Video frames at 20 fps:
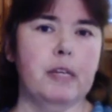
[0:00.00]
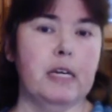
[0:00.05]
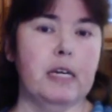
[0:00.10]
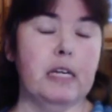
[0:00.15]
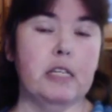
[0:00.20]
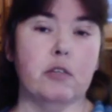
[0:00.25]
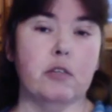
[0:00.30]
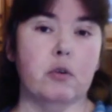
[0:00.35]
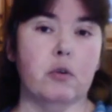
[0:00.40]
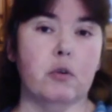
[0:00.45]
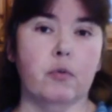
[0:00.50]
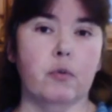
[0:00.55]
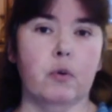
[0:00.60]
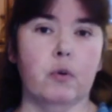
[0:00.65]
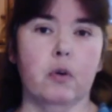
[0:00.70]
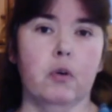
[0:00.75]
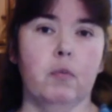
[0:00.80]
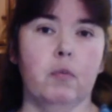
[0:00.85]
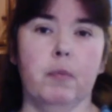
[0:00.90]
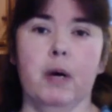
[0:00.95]
update
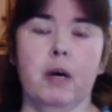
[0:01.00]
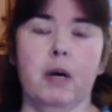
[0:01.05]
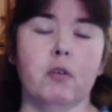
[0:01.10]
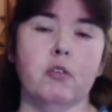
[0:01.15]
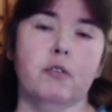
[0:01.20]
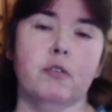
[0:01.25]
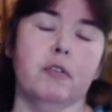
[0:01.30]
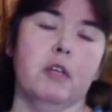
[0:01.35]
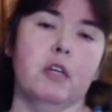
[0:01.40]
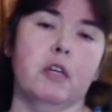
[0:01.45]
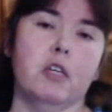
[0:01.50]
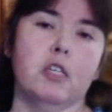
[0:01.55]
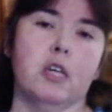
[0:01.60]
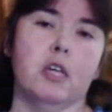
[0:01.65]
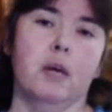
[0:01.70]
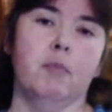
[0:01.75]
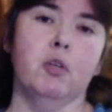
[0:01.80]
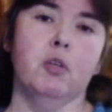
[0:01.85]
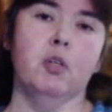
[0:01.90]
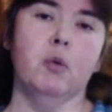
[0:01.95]
about
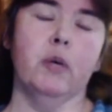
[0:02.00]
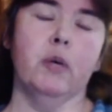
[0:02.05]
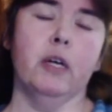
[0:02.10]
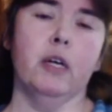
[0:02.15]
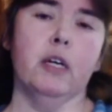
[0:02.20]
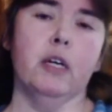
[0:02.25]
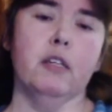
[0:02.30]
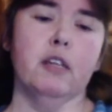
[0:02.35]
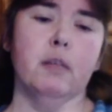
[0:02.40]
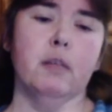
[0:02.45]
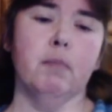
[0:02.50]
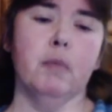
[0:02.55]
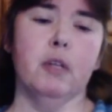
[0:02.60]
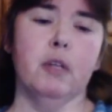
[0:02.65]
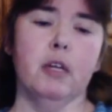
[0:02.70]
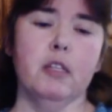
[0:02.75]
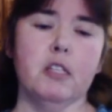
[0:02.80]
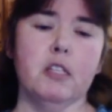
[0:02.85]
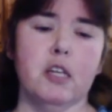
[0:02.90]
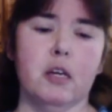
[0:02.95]
things I'm doing at
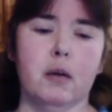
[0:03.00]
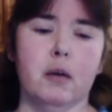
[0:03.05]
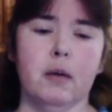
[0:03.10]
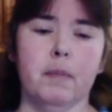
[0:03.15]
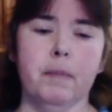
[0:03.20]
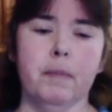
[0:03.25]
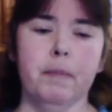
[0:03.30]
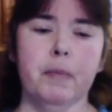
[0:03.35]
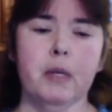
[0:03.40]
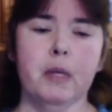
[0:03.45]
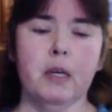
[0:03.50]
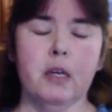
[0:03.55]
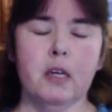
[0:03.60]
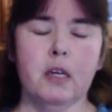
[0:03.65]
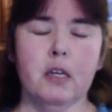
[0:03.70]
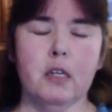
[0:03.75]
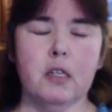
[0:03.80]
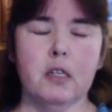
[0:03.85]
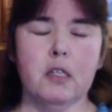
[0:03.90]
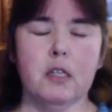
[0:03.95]
that time.
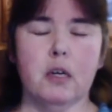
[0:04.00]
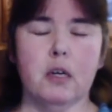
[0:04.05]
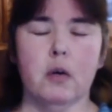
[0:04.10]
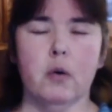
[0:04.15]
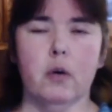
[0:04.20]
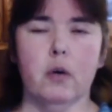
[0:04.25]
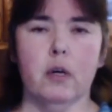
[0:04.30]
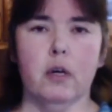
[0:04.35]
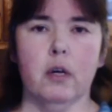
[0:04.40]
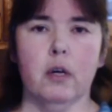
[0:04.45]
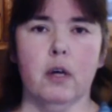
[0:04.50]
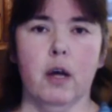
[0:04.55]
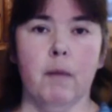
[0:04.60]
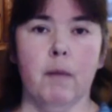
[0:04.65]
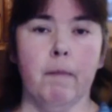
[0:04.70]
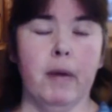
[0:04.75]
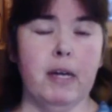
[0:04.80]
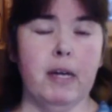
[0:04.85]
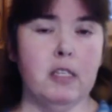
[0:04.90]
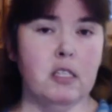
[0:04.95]
So
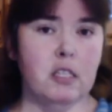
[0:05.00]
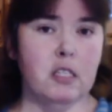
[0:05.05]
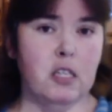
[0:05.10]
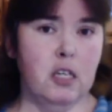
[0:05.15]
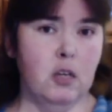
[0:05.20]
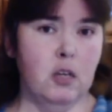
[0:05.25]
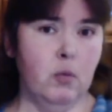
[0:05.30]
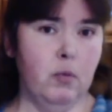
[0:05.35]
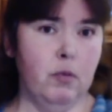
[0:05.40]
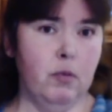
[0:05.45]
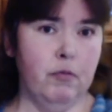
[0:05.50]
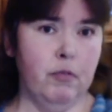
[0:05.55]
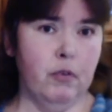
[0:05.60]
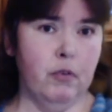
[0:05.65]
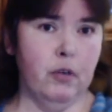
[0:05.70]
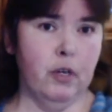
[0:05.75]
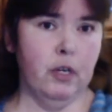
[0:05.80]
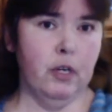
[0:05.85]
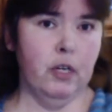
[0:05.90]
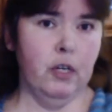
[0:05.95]
I might see you
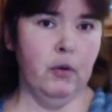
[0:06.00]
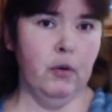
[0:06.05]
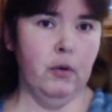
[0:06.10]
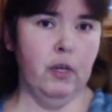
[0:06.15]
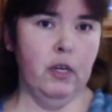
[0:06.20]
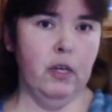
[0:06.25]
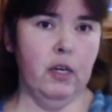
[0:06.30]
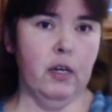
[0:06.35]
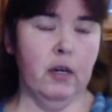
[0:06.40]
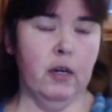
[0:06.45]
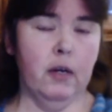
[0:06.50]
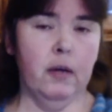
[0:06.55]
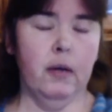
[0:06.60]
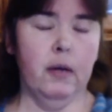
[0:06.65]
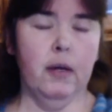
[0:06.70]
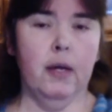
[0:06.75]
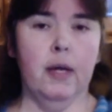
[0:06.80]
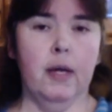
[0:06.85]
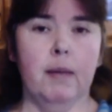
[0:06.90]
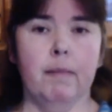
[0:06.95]
before New
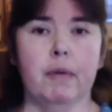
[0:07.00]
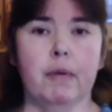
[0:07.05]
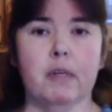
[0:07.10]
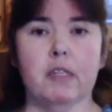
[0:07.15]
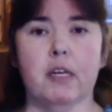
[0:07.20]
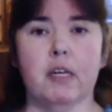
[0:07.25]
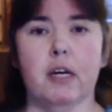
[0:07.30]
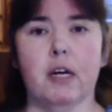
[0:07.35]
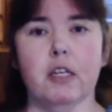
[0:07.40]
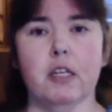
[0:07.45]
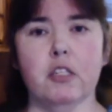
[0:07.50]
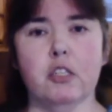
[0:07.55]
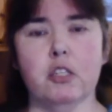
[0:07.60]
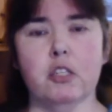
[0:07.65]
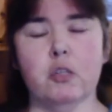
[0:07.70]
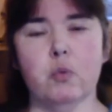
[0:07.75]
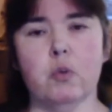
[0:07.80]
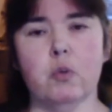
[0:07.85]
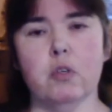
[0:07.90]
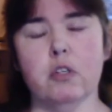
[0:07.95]
Year, but
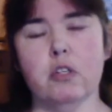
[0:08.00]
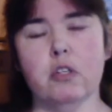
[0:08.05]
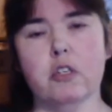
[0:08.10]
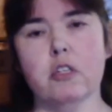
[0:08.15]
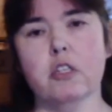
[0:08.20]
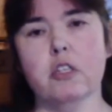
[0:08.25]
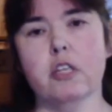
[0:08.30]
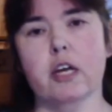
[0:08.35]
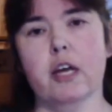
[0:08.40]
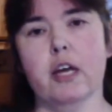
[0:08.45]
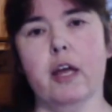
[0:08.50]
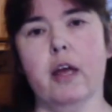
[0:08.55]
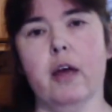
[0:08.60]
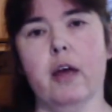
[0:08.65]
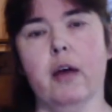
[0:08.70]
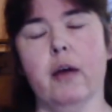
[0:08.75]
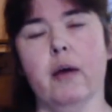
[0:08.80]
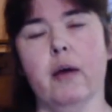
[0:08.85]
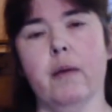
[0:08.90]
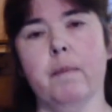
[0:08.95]
I just wanted to
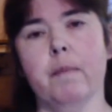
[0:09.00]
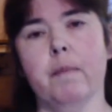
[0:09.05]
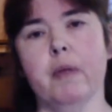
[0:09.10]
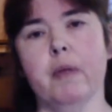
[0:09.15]
say